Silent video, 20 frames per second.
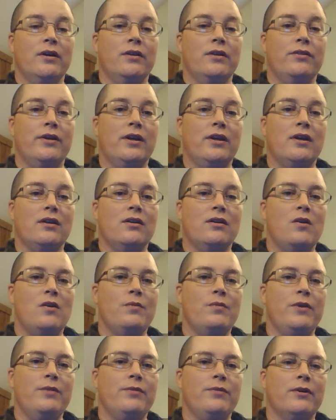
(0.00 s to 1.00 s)
they can all
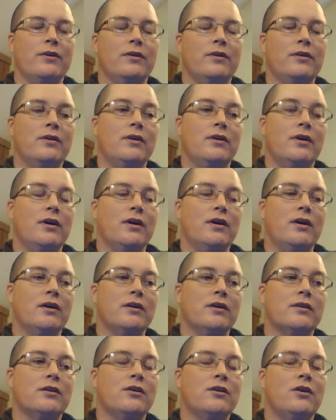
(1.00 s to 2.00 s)
be
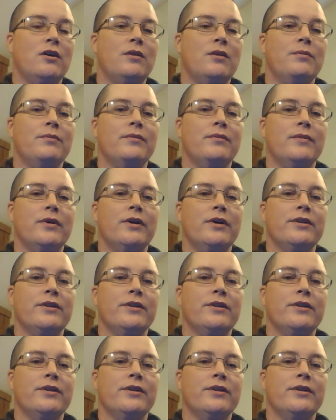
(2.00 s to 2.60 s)
uh, become